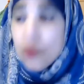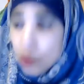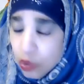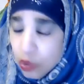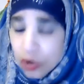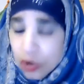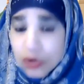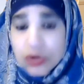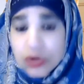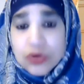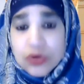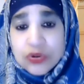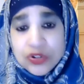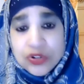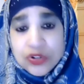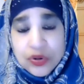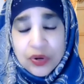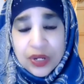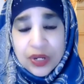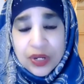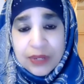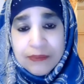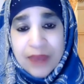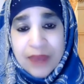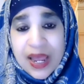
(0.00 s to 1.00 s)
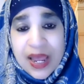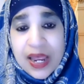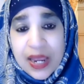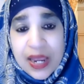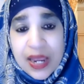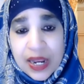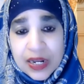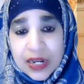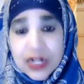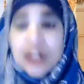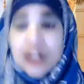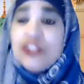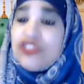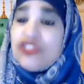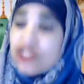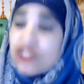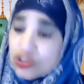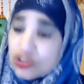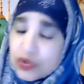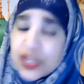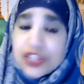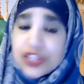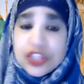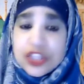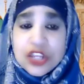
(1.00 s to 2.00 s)
Work on your iman.
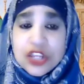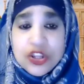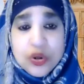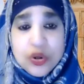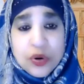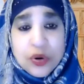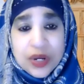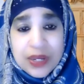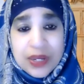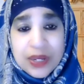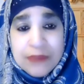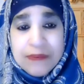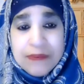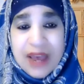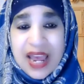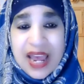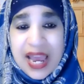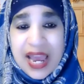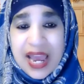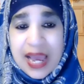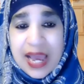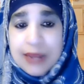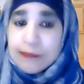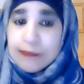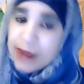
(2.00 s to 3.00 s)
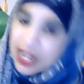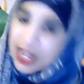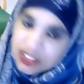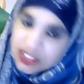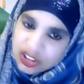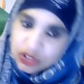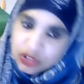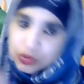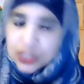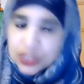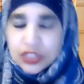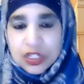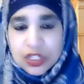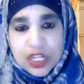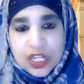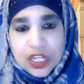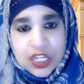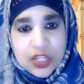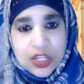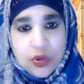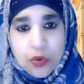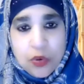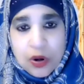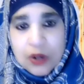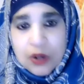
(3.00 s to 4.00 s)
Strengthen your iman by strengthening
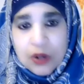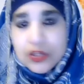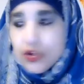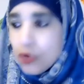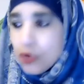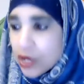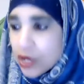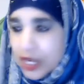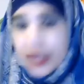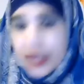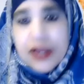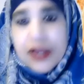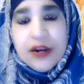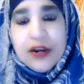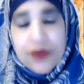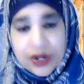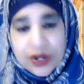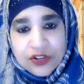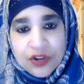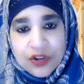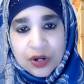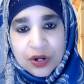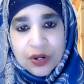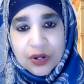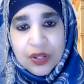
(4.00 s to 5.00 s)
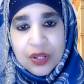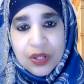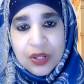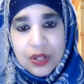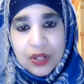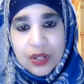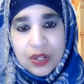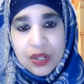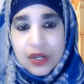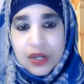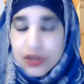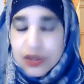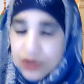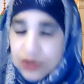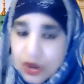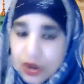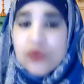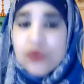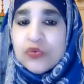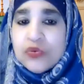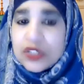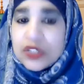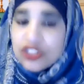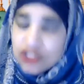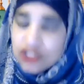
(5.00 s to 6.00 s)
your character. Know
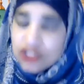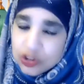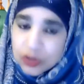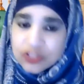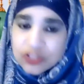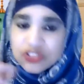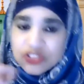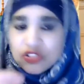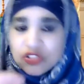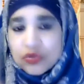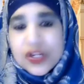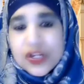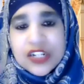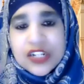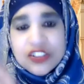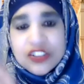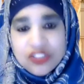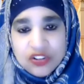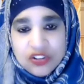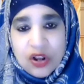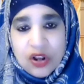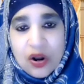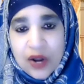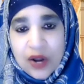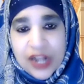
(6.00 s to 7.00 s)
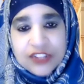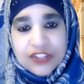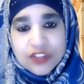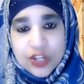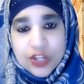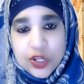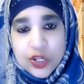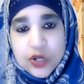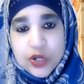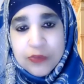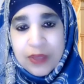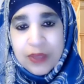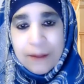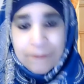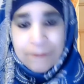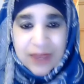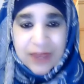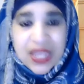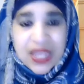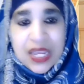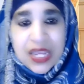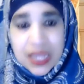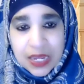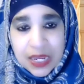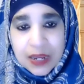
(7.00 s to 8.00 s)
what your strengths are as a human
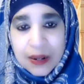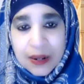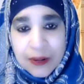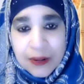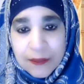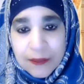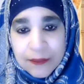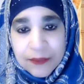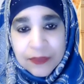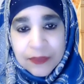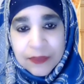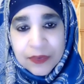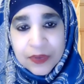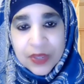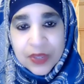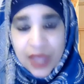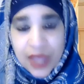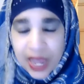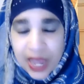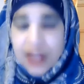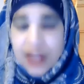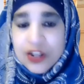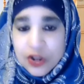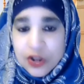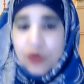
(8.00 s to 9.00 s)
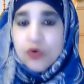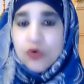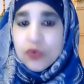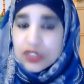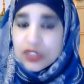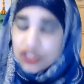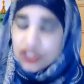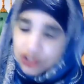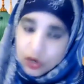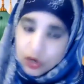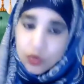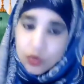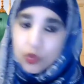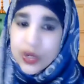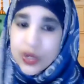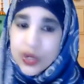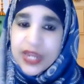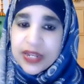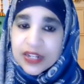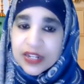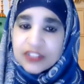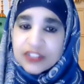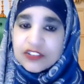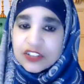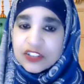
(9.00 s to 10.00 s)
being and know what your
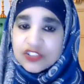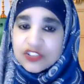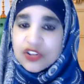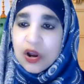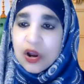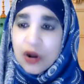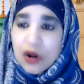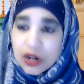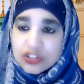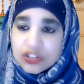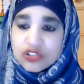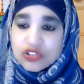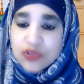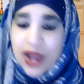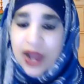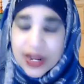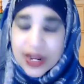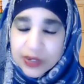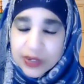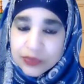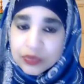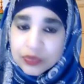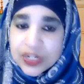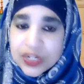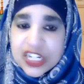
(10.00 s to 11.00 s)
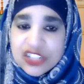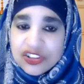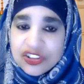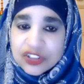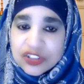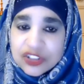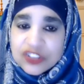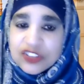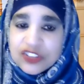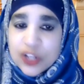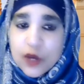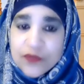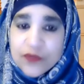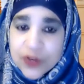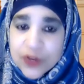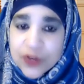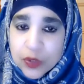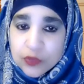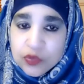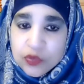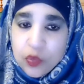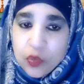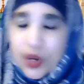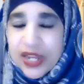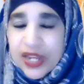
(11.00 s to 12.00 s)
weaknesses are. Try to rid yourself of
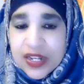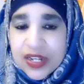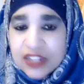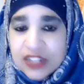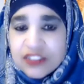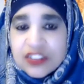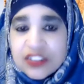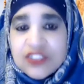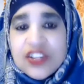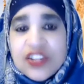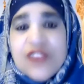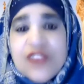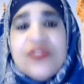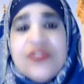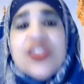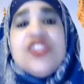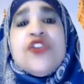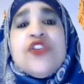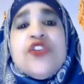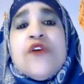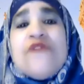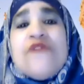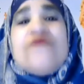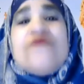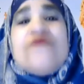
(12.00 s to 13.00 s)
those weaknesses and then your